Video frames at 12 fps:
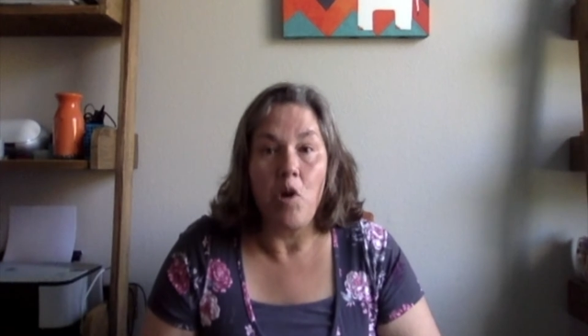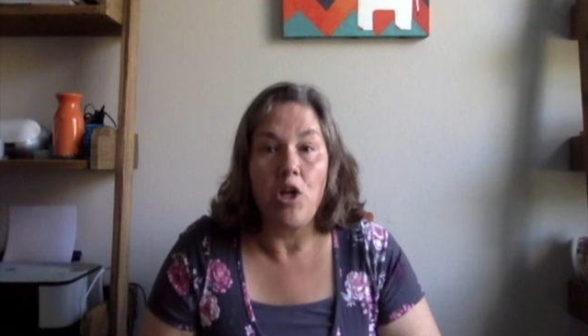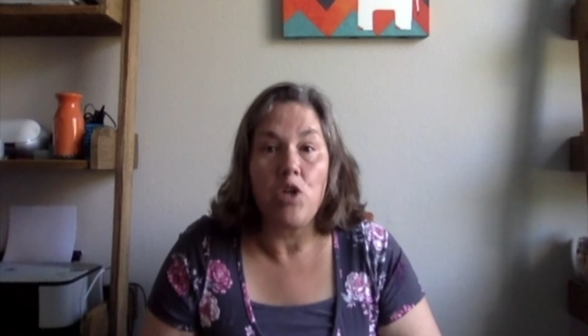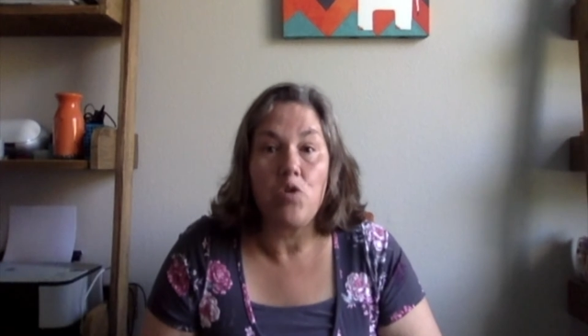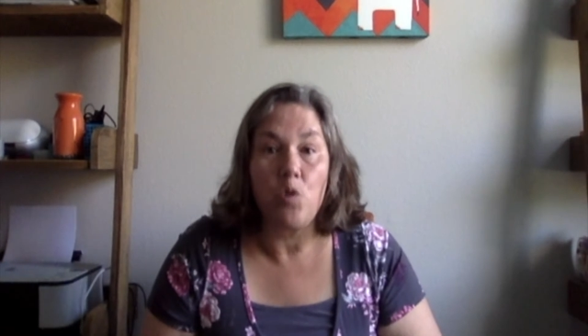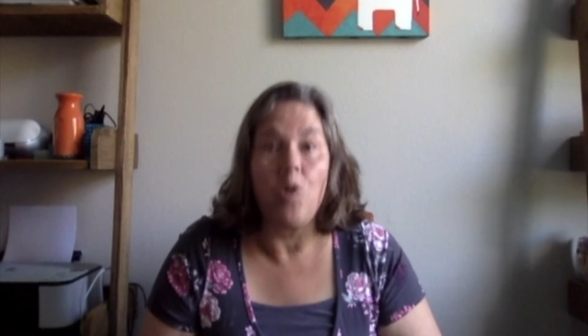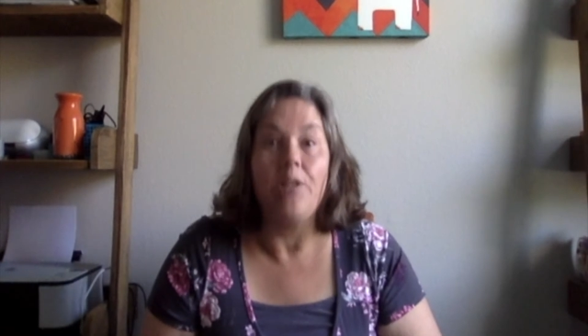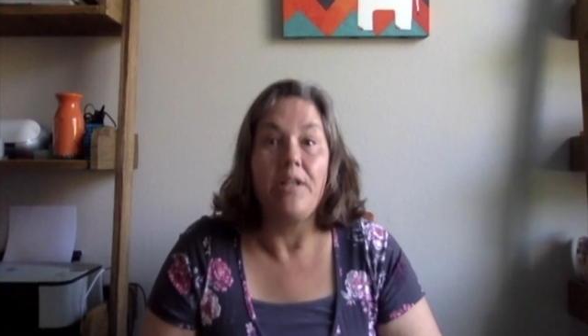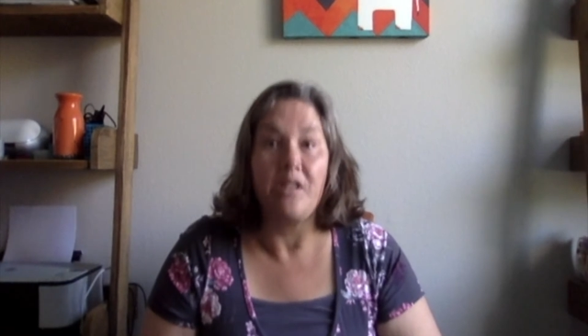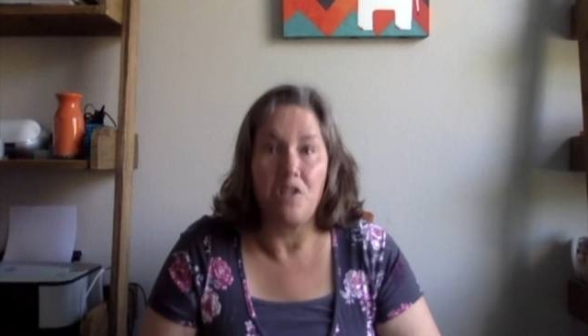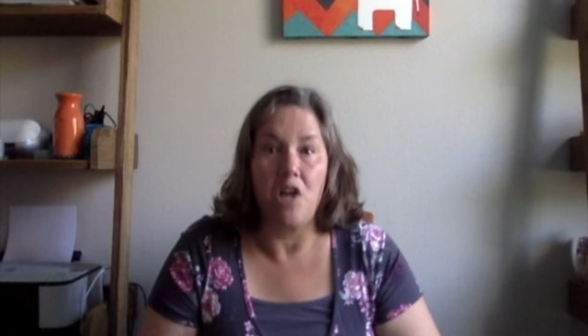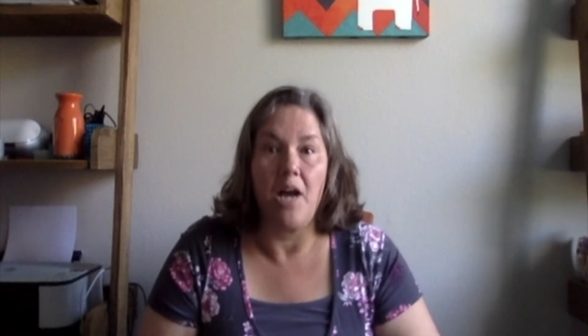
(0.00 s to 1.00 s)
control and
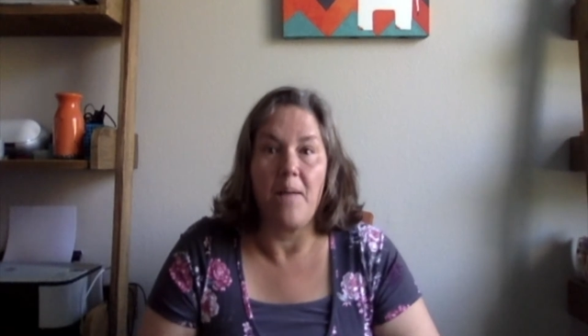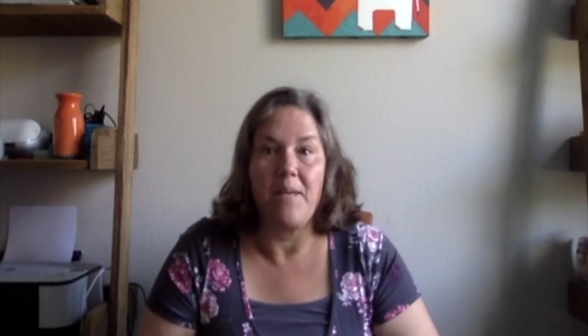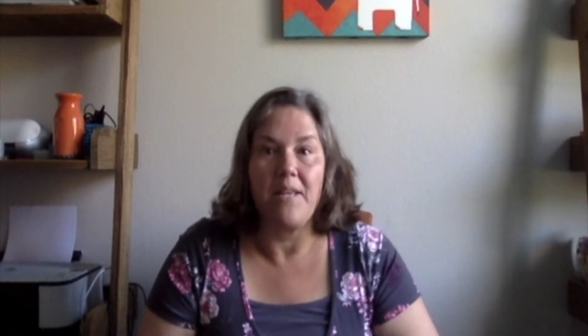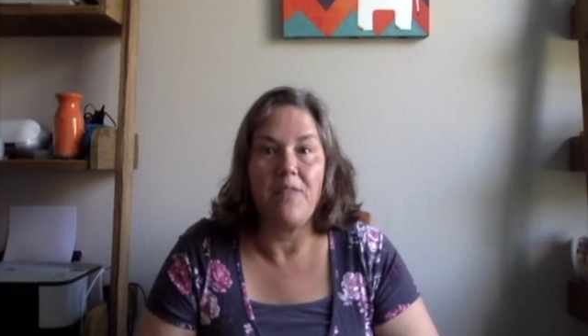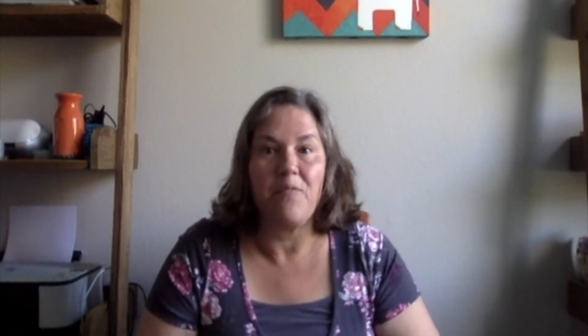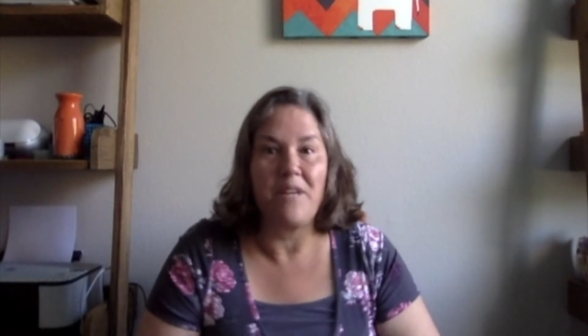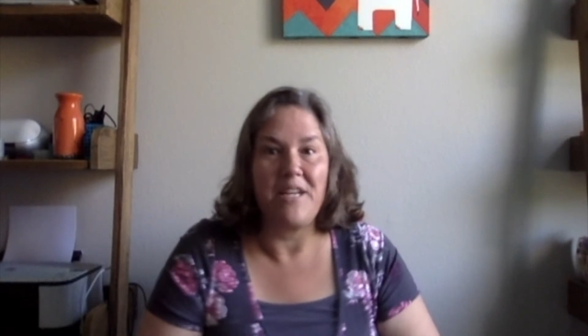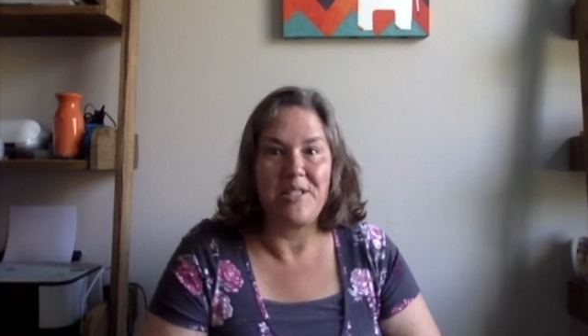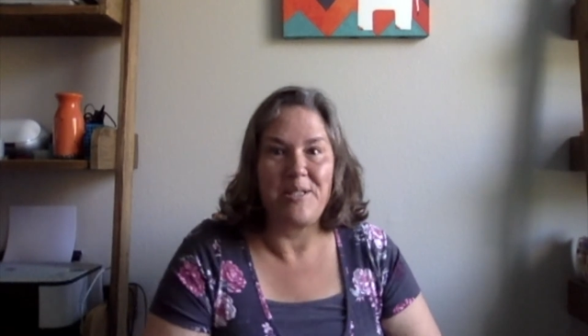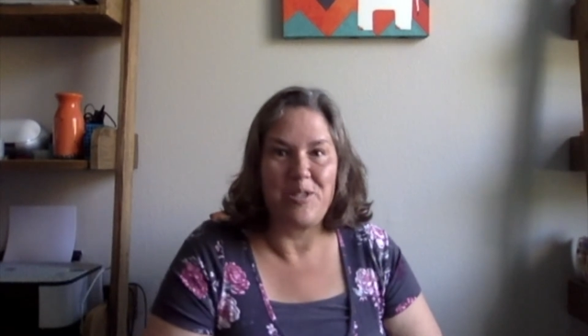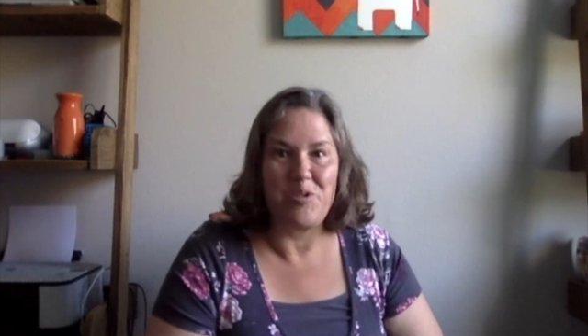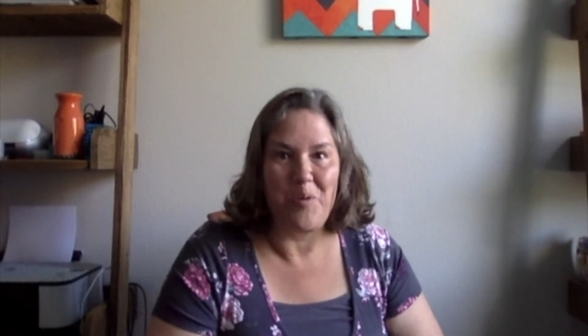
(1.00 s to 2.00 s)
autonomy in the reading
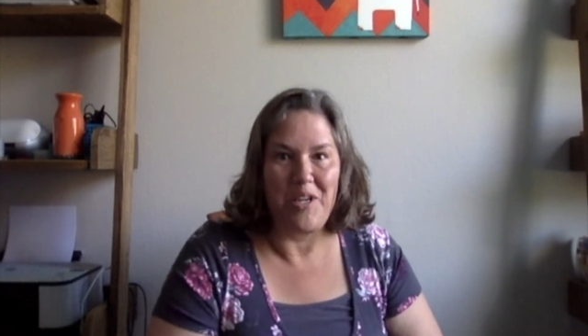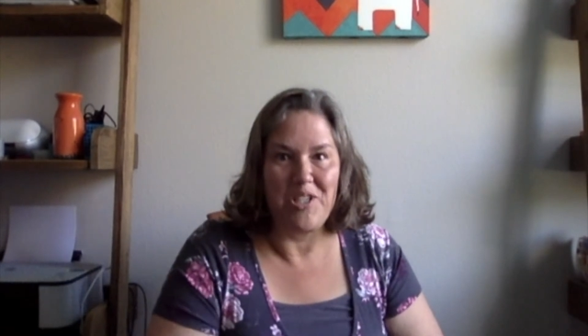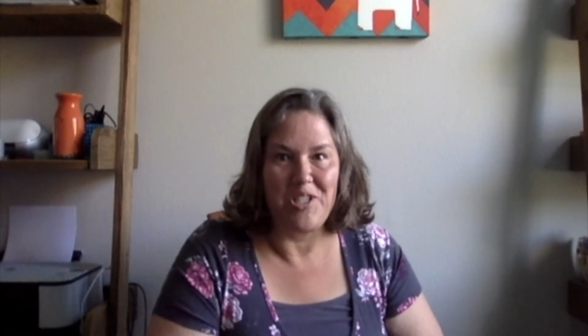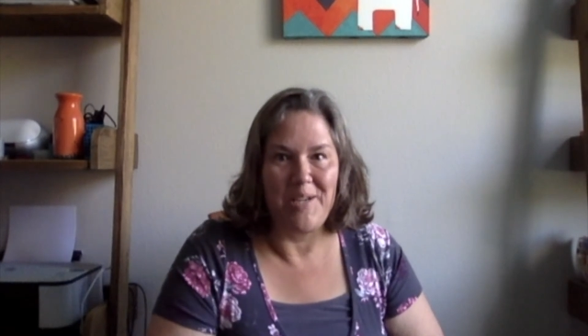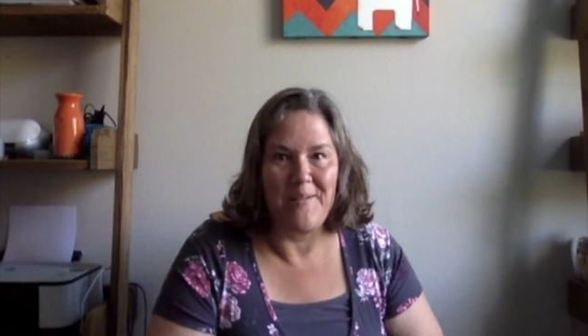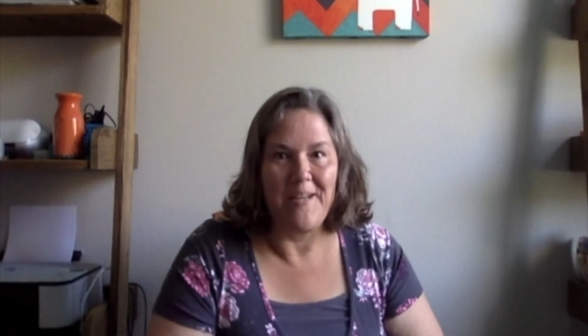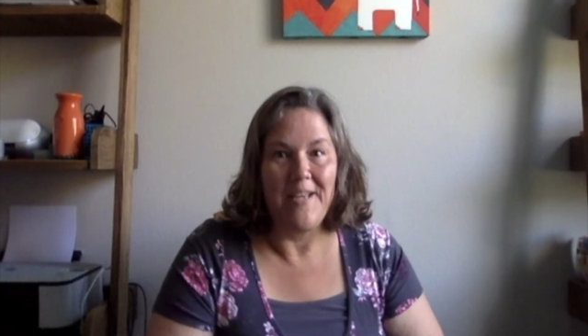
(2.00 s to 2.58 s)
situation.